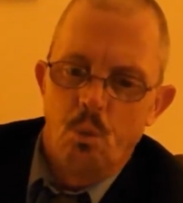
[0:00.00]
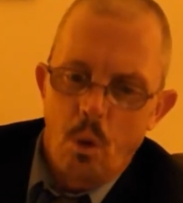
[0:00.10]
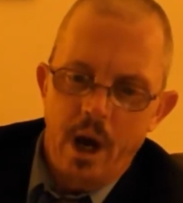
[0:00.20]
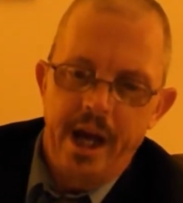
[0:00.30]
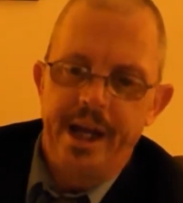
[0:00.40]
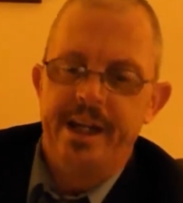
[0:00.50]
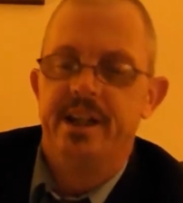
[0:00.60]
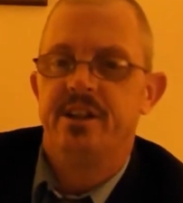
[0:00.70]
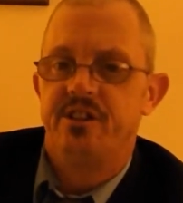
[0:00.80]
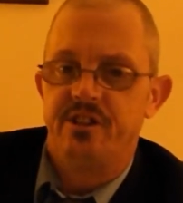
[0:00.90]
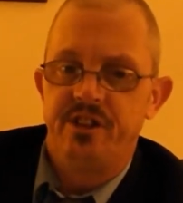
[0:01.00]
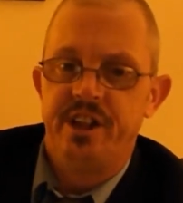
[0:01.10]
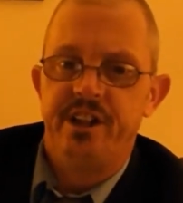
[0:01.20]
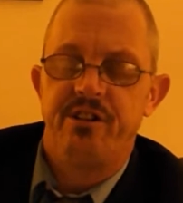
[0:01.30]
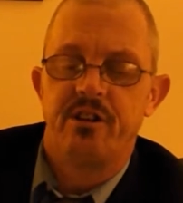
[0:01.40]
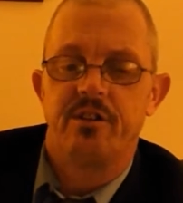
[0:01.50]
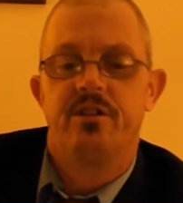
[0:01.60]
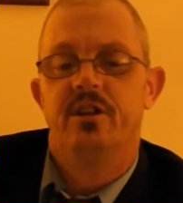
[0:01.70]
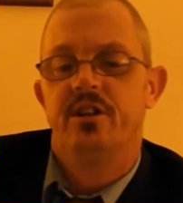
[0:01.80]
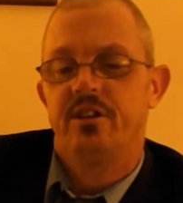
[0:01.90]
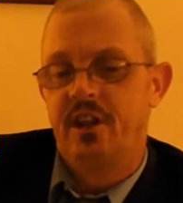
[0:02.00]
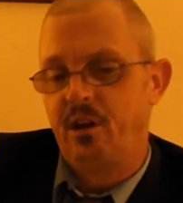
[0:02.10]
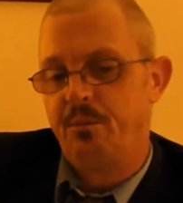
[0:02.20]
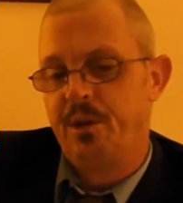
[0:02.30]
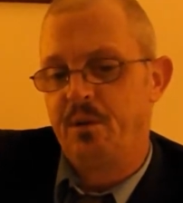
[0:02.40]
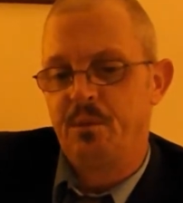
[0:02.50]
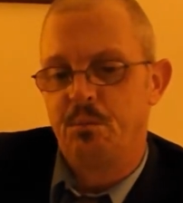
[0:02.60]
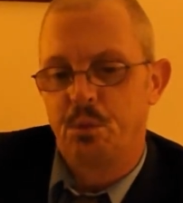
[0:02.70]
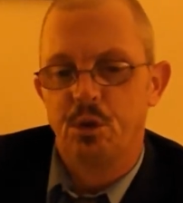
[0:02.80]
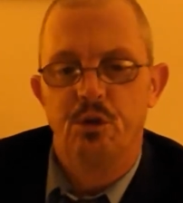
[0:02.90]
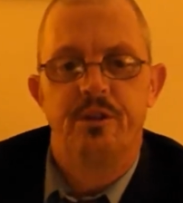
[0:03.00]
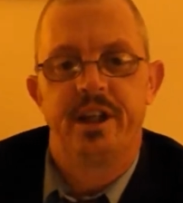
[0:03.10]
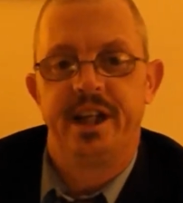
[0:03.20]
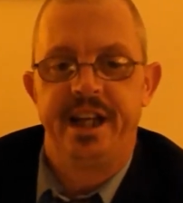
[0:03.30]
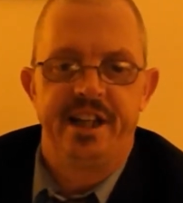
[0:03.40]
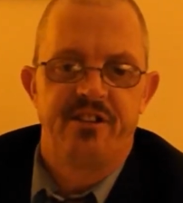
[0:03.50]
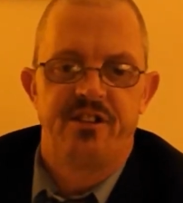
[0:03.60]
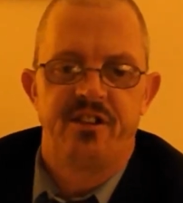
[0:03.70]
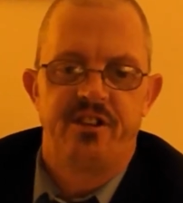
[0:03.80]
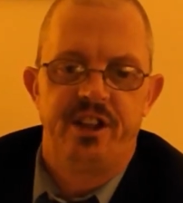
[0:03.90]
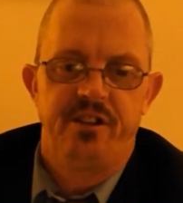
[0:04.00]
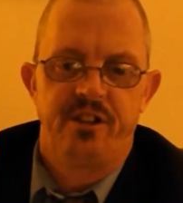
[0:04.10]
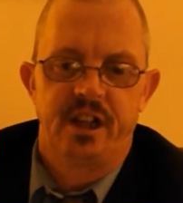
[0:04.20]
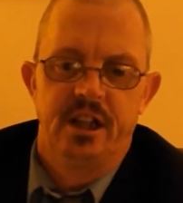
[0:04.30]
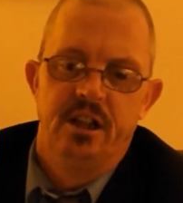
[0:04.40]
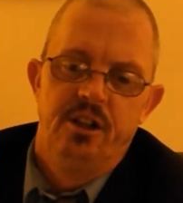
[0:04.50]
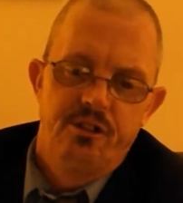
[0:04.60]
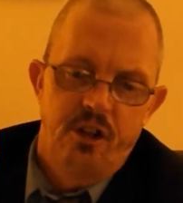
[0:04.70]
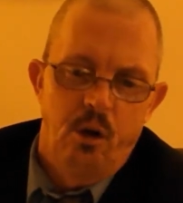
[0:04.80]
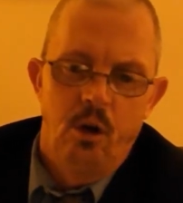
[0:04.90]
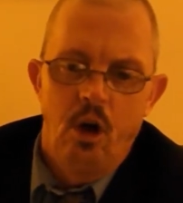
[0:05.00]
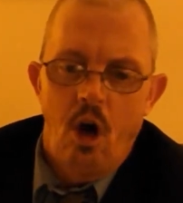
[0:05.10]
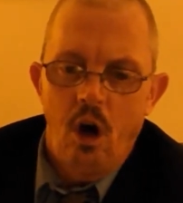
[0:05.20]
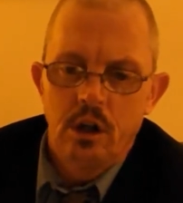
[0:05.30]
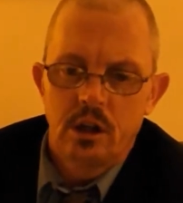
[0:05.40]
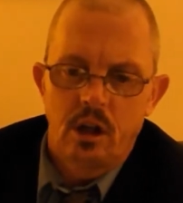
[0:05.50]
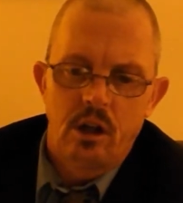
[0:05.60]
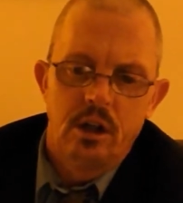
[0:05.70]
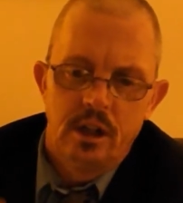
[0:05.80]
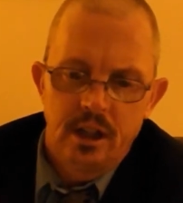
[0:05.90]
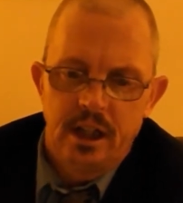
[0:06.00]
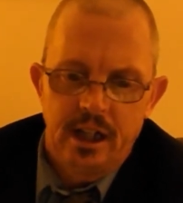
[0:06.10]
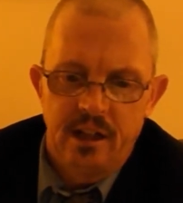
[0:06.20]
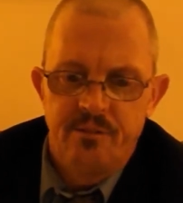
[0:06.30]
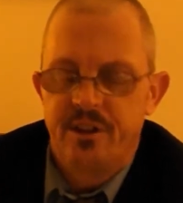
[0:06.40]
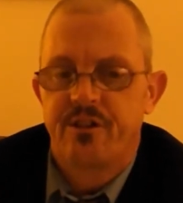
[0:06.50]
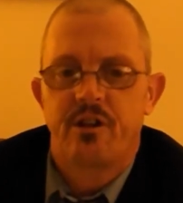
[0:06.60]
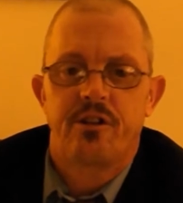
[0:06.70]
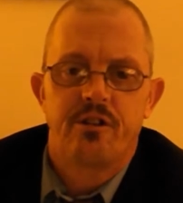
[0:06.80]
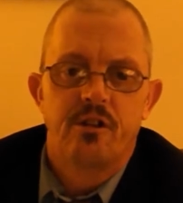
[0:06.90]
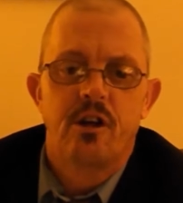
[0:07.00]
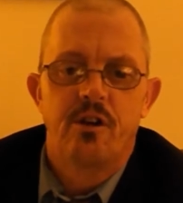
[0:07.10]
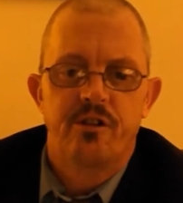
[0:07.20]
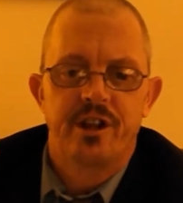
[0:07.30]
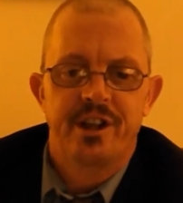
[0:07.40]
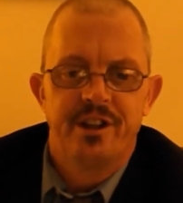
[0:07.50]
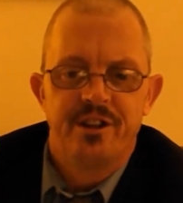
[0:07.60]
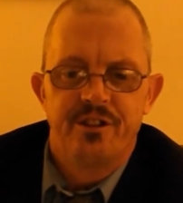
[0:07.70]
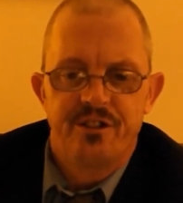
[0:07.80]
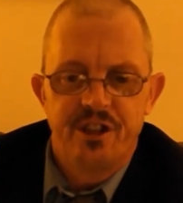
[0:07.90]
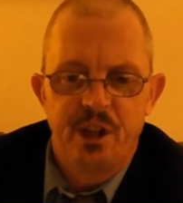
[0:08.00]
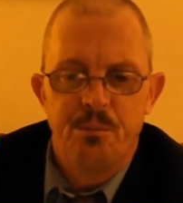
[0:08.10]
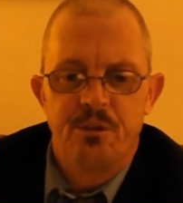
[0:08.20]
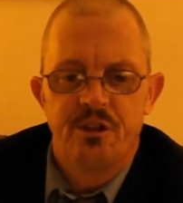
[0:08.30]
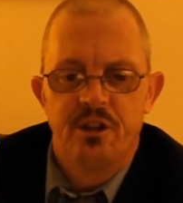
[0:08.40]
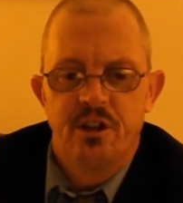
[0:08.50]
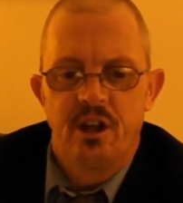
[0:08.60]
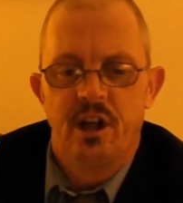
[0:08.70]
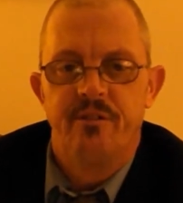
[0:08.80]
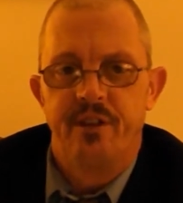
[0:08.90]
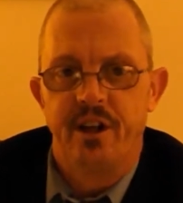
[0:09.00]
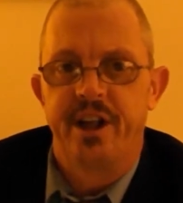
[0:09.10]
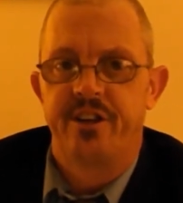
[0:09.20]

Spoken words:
way to teachers to help them improve and enhance their teaching. So, all in all, instructional coaching seems very